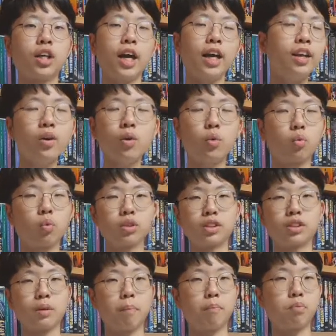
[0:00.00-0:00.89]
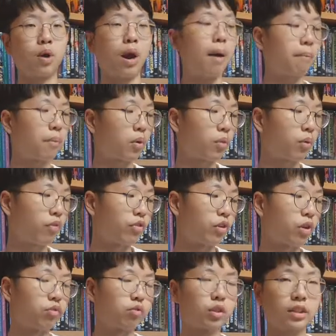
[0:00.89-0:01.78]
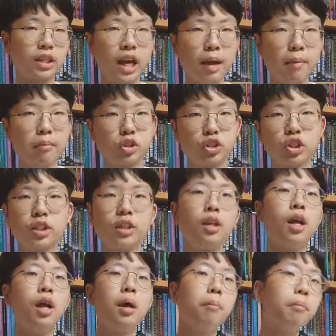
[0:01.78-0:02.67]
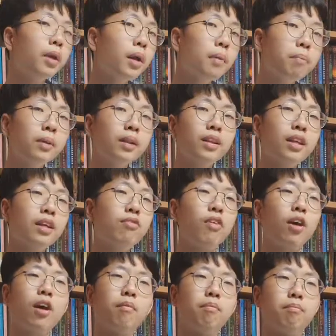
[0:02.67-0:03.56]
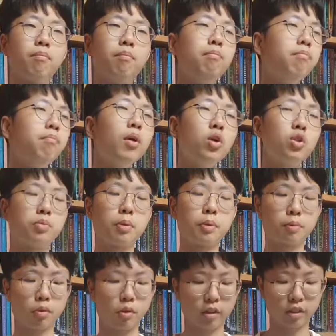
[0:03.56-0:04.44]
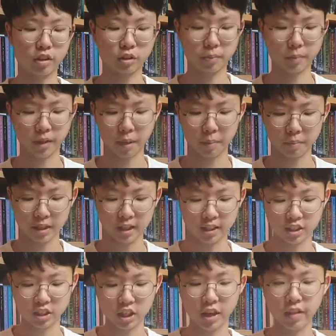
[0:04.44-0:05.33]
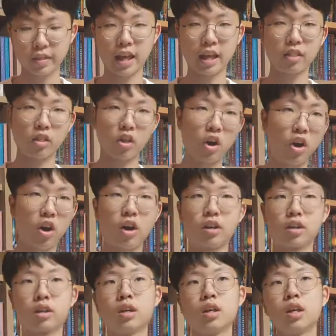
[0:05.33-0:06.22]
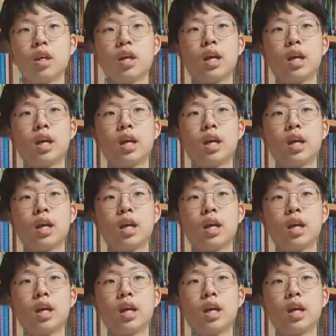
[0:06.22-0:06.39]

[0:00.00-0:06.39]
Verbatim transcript: I know it wasn't a proper review of The Time Machine, but I believe most people read this book. I mean, it's not that long.